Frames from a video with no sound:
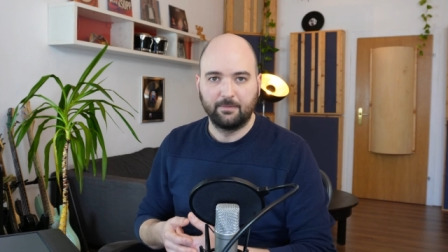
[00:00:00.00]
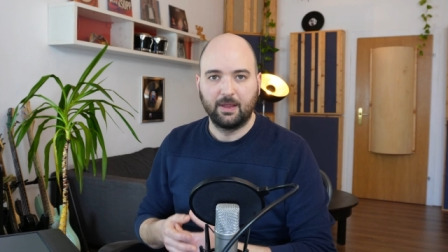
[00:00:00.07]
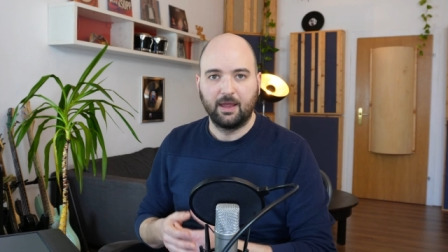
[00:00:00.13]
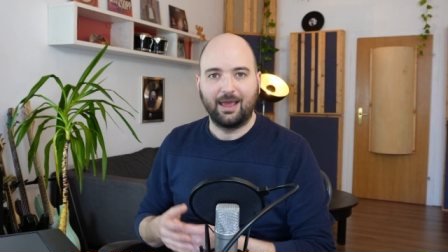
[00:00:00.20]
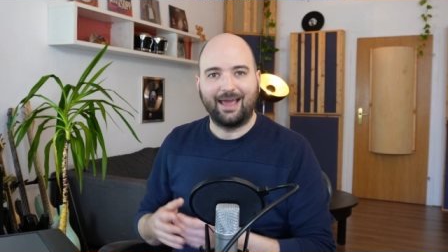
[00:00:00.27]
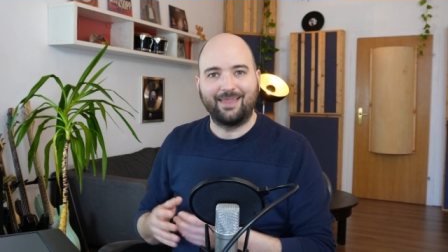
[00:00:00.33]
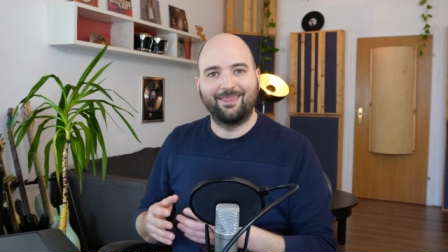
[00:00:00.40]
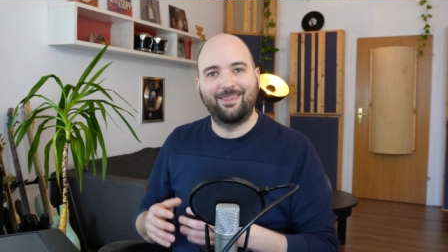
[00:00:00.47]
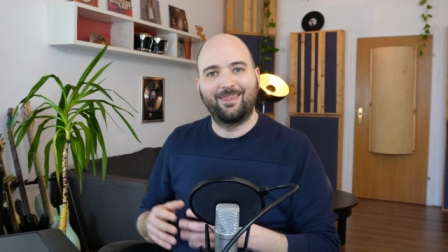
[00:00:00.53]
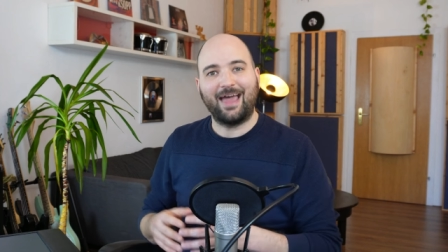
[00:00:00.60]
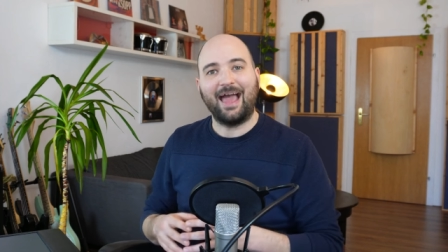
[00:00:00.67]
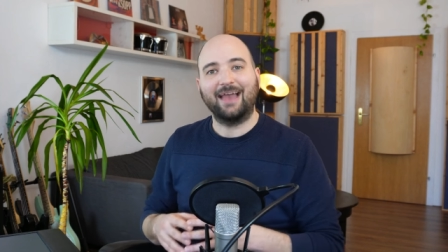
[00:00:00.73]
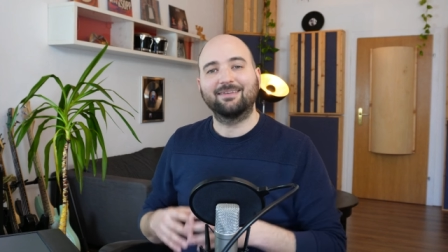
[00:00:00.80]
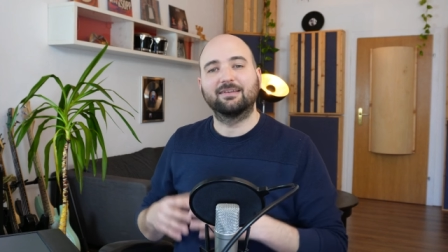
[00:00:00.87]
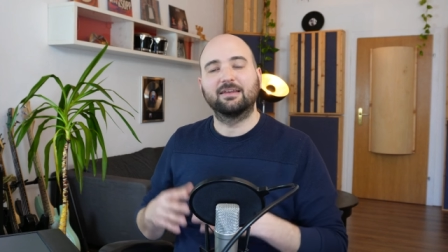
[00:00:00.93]
And
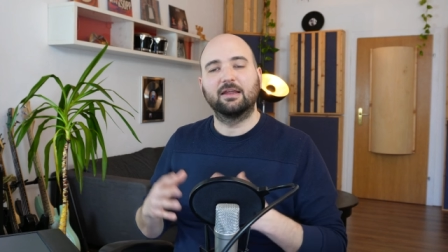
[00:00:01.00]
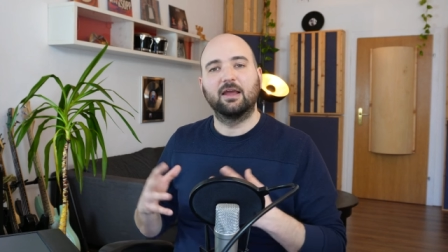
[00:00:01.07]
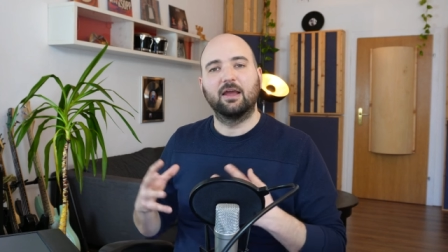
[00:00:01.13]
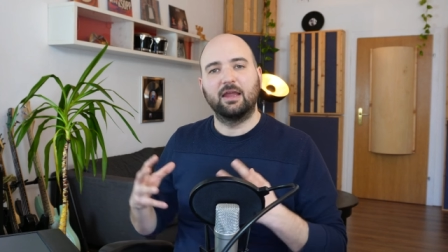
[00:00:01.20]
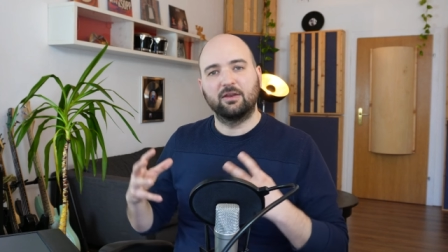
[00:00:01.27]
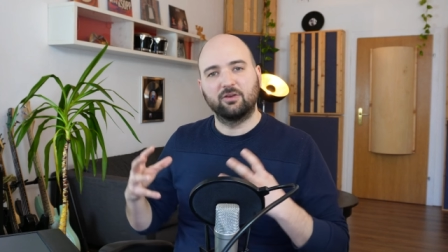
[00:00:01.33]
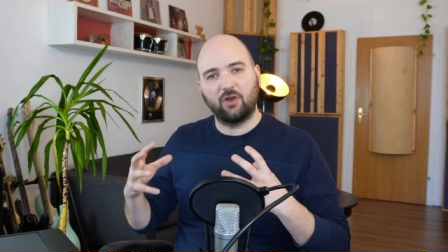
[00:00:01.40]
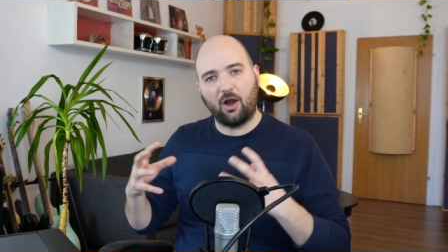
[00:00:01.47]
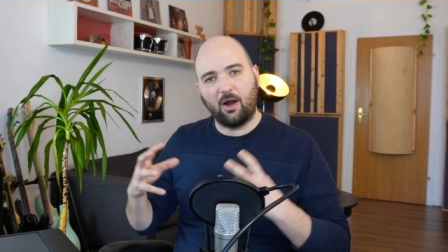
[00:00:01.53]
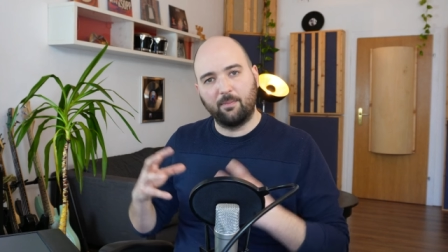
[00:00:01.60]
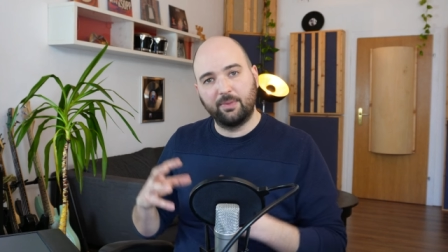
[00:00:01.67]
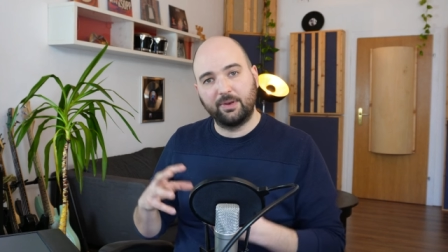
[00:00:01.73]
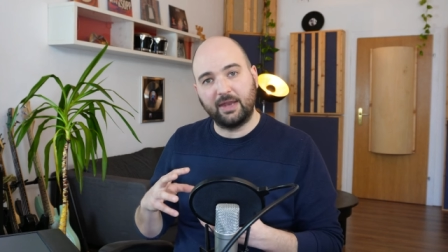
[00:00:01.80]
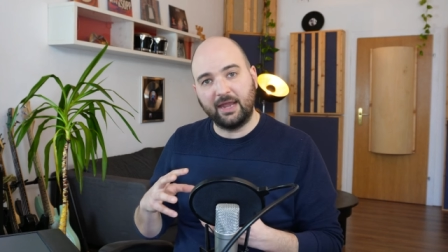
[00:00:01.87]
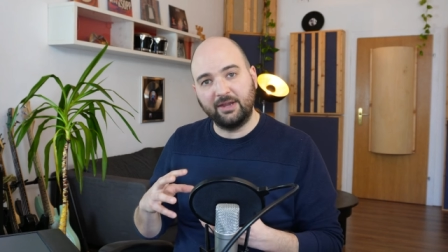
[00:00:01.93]
that in
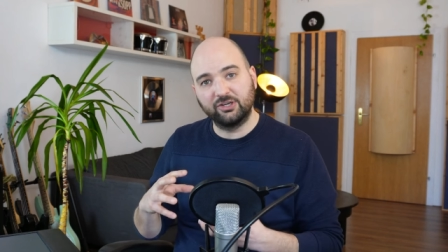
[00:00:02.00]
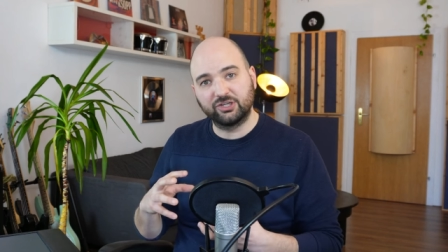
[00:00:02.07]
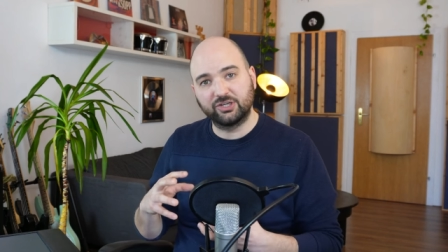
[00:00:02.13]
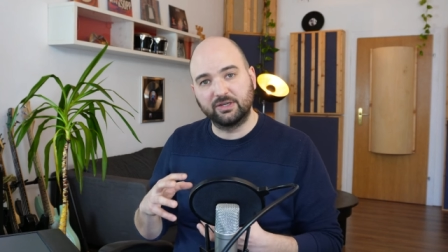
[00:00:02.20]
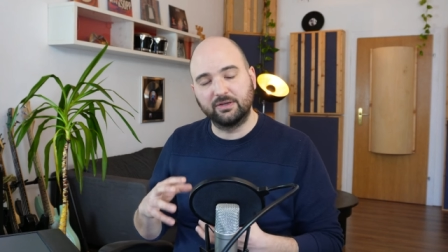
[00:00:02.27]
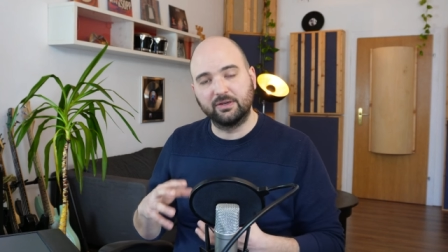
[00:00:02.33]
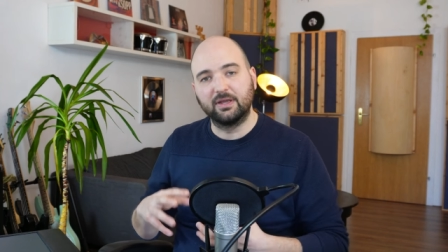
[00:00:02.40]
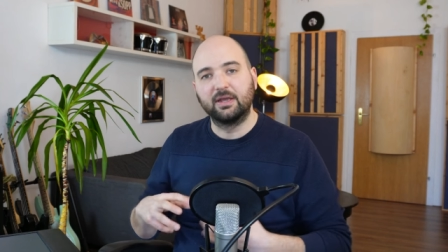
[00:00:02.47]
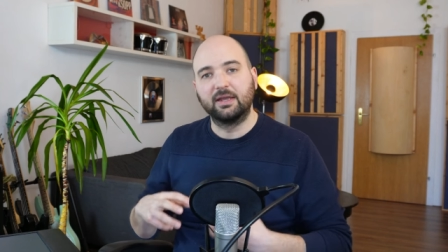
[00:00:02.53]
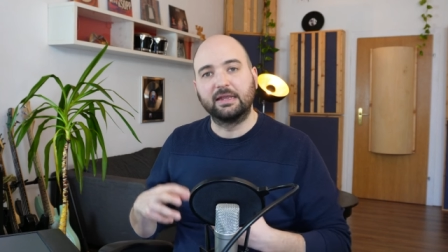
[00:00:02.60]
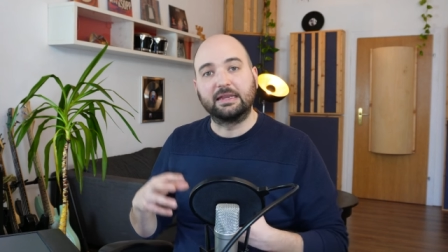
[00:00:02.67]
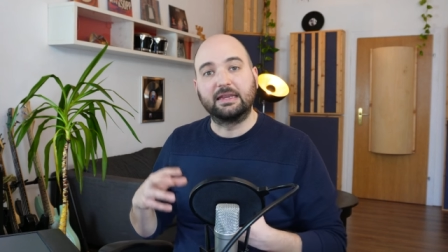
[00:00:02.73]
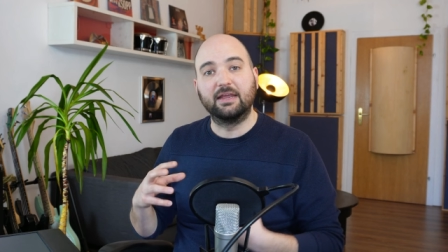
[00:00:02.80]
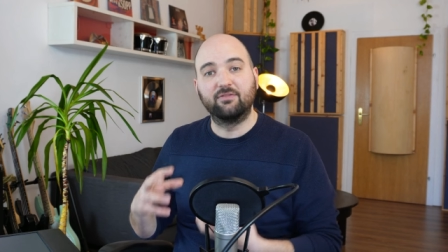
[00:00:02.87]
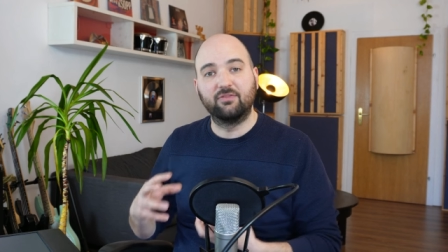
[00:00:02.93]
combination
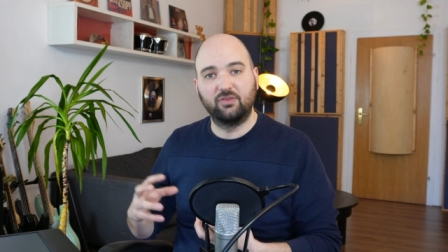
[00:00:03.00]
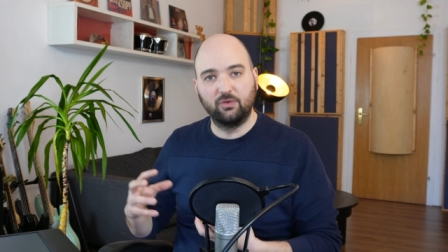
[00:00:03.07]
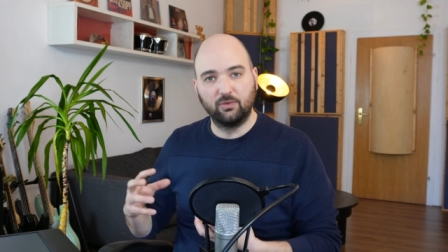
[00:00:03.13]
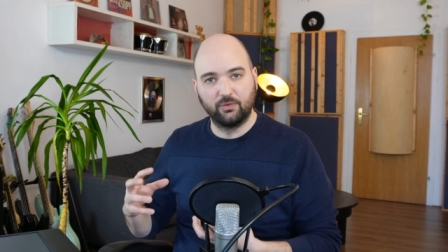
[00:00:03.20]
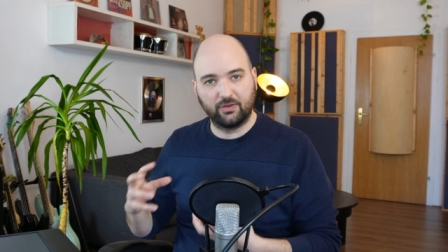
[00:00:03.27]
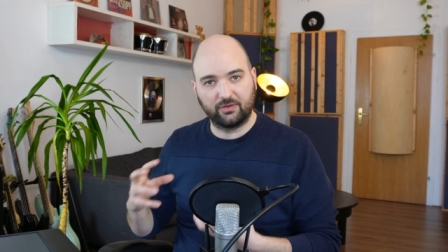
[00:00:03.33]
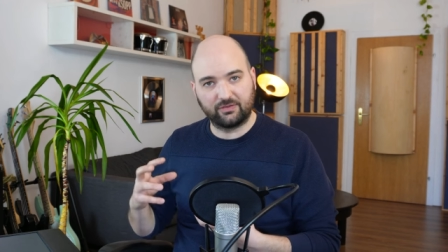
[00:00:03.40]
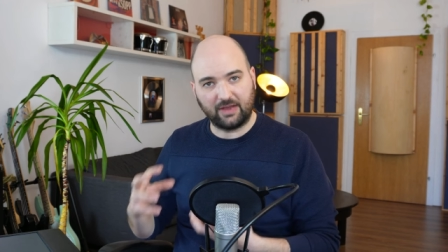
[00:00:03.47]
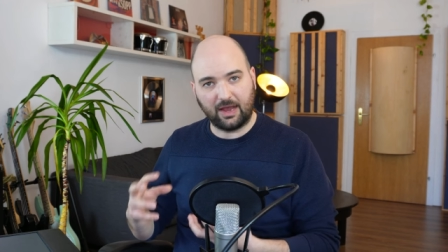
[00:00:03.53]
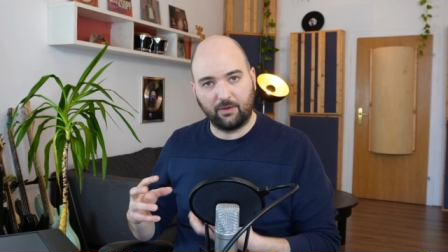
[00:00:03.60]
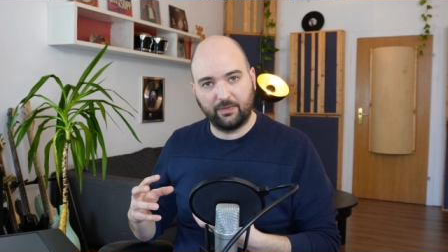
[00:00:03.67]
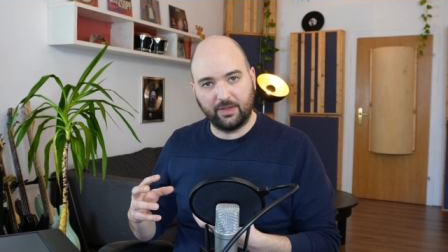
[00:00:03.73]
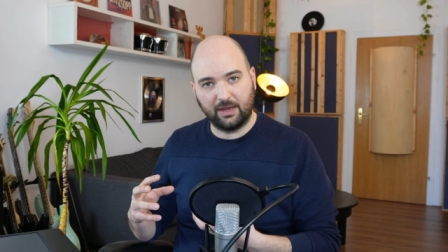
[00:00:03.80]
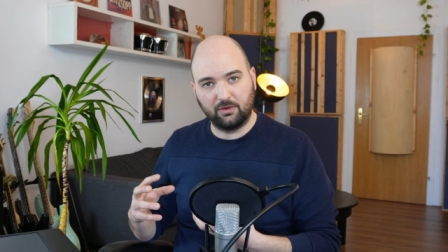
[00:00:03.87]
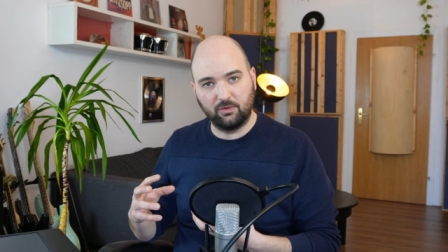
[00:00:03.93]
gives you the sound
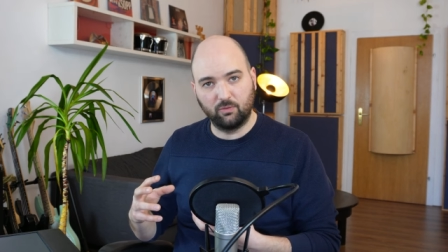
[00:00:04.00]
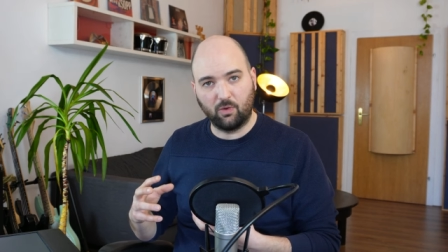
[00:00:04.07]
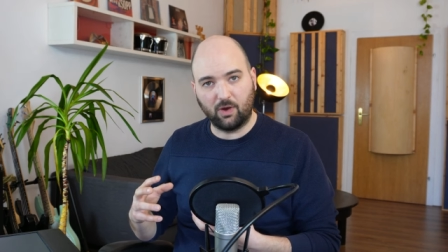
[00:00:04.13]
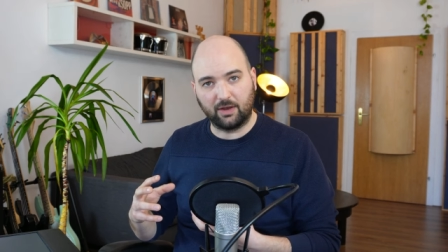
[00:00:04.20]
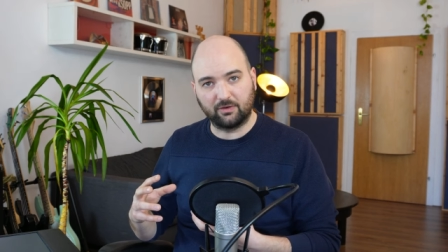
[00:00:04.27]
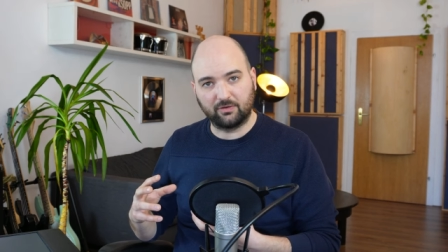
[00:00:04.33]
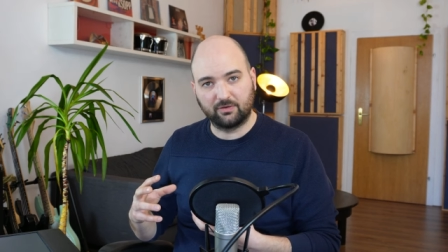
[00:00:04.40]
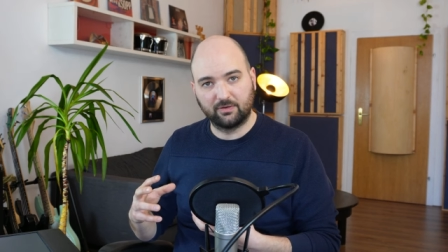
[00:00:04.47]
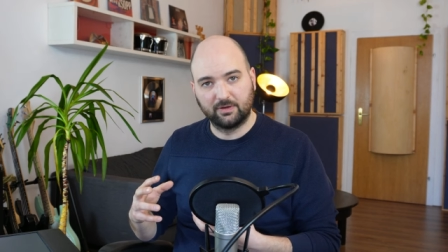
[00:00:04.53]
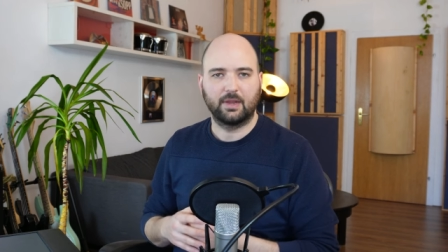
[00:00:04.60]
that you want.